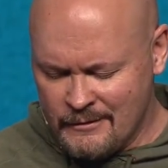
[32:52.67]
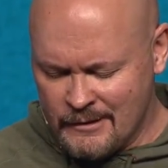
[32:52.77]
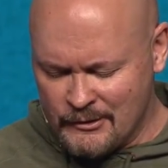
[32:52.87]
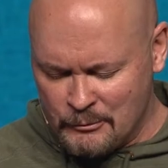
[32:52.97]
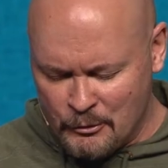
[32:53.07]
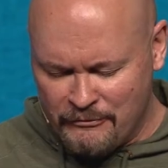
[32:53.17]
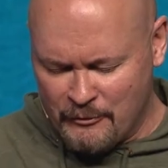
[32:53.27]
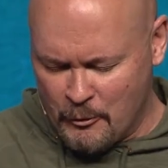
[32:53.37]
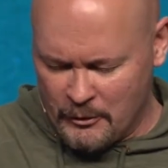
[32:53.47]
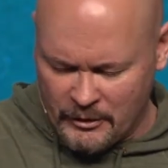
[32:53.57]
and to move
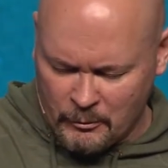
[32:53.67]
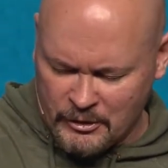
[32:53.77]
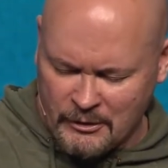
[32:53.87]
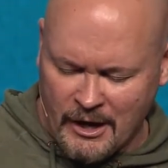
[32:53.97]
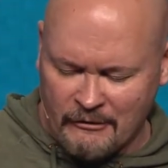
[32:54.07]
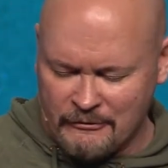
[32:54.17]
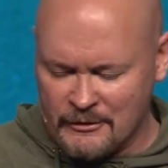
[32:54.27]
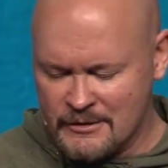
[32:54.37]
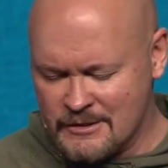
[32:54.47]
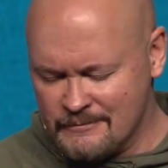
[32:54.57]
forward into what you have for
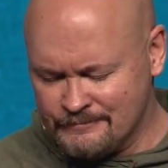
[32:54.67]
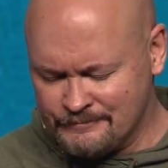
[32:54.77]
us?